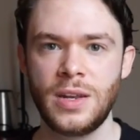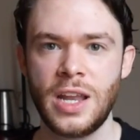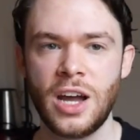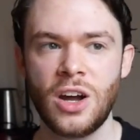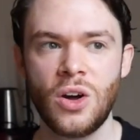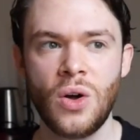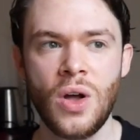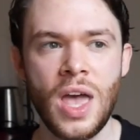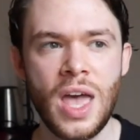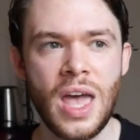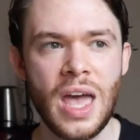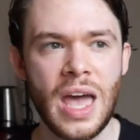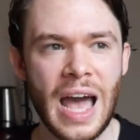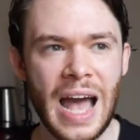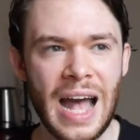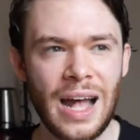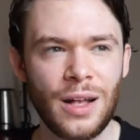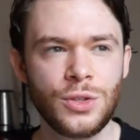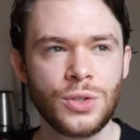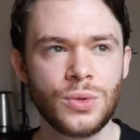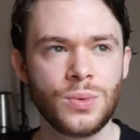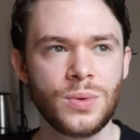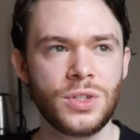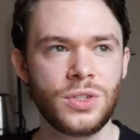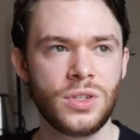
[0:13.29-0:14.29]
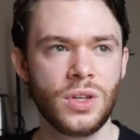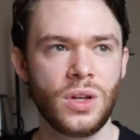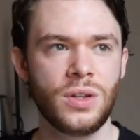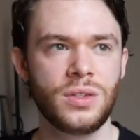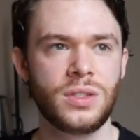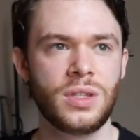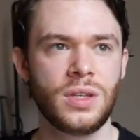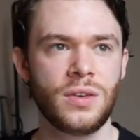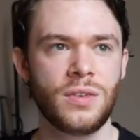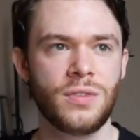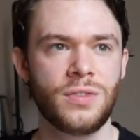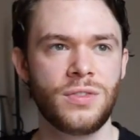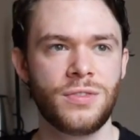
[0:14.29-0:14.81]
Now, as a
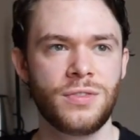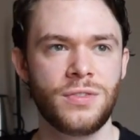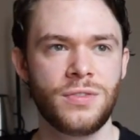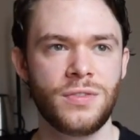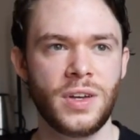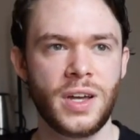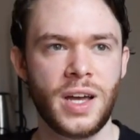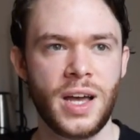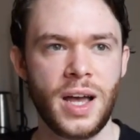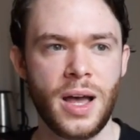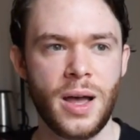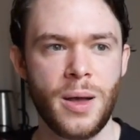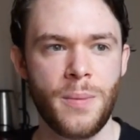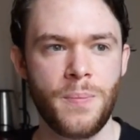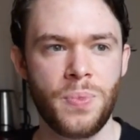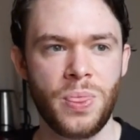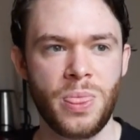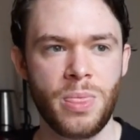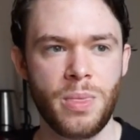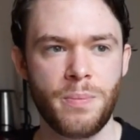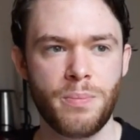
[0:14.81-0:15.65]
result of uh,